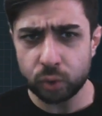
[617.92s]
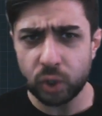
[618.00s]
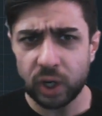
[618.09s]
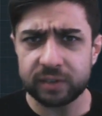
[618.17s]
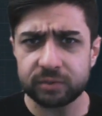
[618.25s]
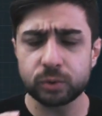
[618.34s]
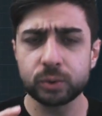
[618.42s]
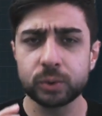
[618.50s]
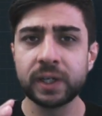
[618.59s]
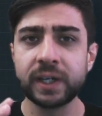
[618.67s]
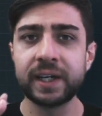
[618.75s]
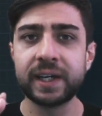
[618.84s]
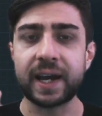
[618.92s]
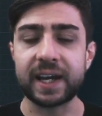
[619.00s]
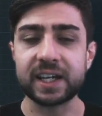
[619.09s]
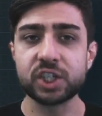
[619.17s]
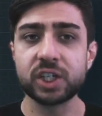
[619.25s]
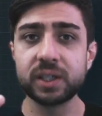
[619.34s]
you have to
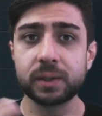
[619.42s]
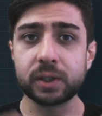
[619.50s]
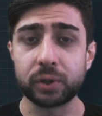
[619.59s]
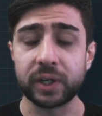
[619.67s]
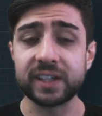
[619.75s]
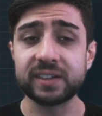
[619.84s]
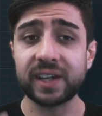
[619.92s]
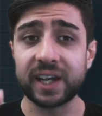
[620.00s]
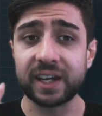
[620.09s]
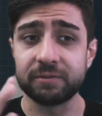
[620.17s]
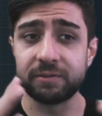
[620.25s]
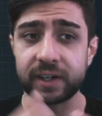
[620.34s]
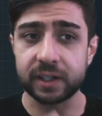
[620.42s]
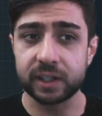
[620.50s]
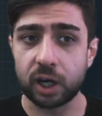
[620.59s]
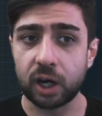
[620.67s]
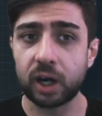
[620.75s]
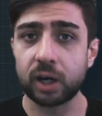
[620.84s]
actually create a very
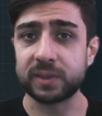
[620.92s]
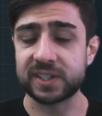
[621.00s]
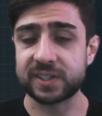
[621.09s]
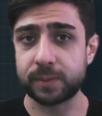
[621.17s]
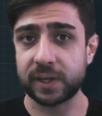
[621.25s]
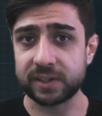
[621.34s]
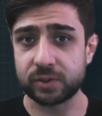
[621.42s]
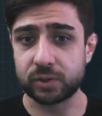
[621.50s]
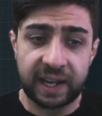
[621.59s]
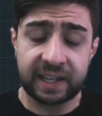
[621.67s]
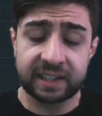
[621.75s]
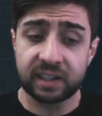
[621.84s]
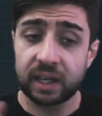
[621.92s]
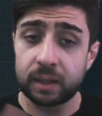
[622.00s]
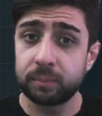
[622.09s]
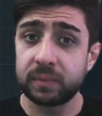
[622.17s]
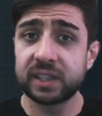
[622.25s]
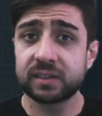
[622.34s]
calm space, and a
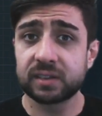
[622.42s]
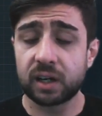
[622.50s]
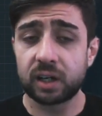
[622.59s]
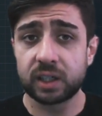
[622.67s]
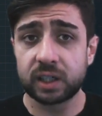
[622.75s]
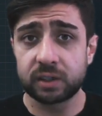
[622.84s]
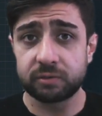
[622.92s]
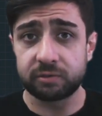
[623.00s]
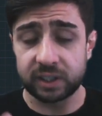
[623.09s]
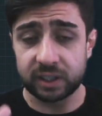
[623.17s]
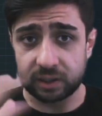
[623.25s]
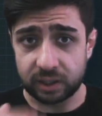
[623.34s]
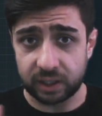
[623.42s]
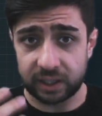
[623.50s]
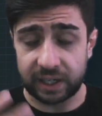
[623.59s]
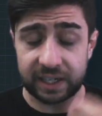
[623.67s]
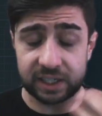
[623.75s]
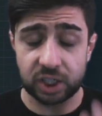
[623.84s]
mint color will
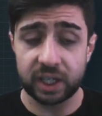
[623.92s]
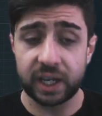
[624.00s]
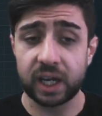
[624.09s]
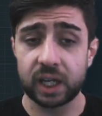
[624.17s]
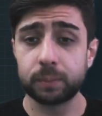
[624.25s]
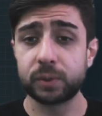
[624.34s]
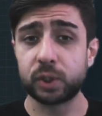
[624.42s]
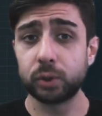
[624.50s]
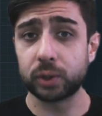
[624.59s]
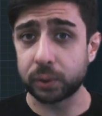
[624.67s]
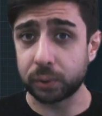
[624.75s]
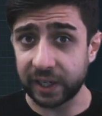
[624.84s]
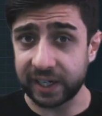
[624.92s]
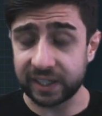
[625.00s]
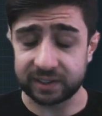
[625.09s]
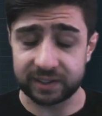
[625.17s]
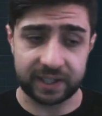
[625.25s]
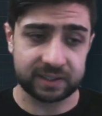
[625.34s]
actually help you
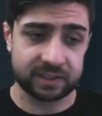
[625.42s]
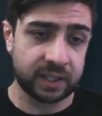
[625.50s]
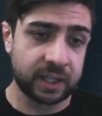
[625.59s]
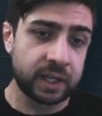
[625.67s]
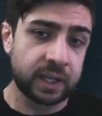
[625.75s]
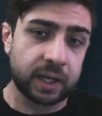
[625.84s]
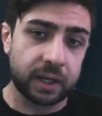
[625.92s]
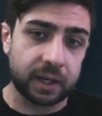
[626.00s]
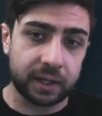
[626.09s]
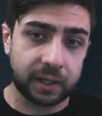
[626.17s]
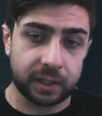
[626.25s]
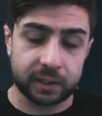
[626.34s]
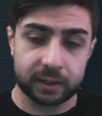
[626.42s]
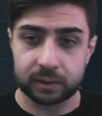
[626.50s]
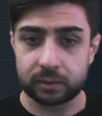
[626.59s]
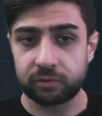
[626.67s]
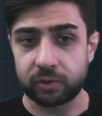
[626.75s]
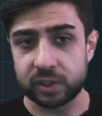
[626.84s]
create that.
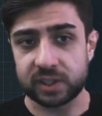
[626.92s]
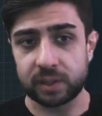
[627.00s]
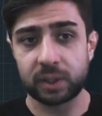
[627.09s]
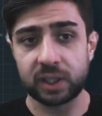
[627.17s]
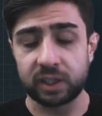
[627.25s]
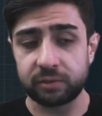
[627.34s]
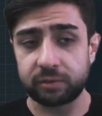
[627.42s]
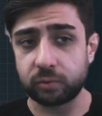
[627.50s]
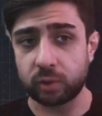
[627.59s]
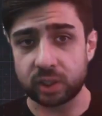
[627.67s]
For example, if you